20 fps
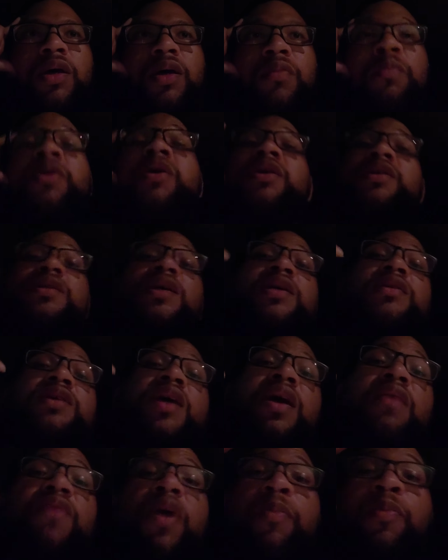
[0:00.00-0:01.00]
Because let's
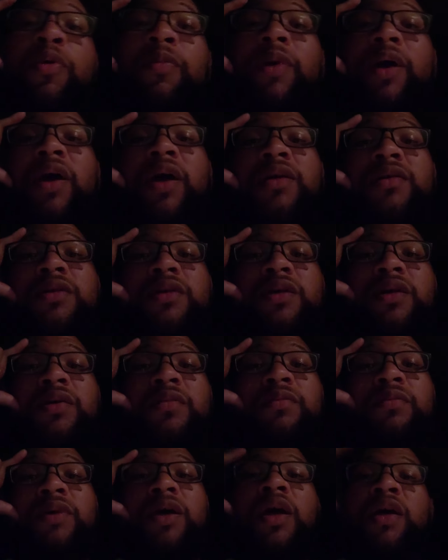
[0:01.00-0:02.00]
say if I put my hands on
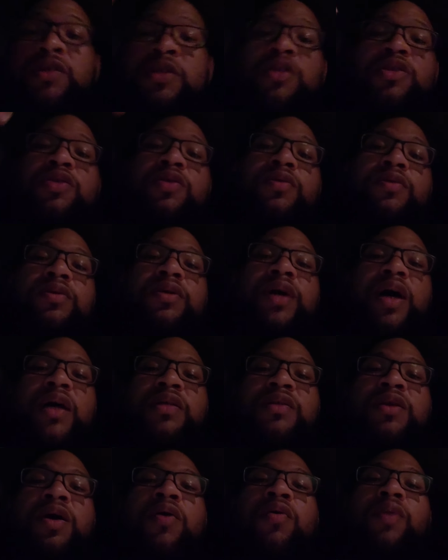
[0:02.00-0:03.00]
him, and just so you
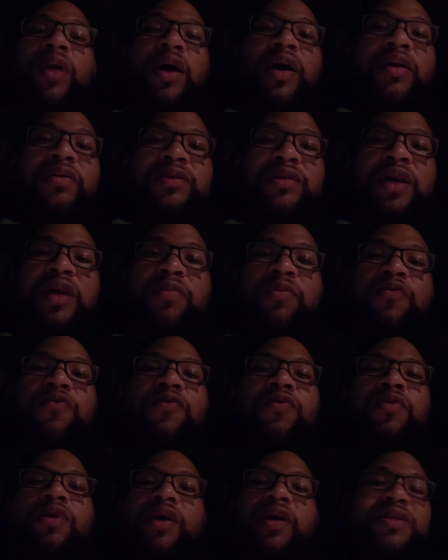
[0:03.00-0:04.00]
guys know, like I've said
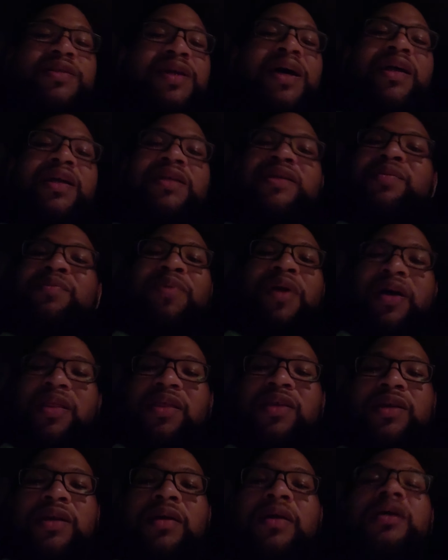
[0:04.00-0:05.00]
before, he's not in the
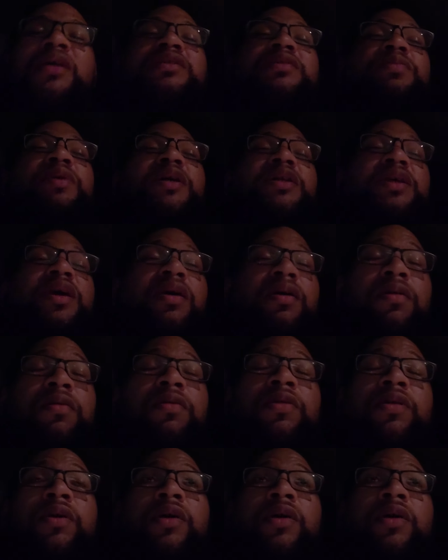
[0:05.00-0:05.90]
best his best health.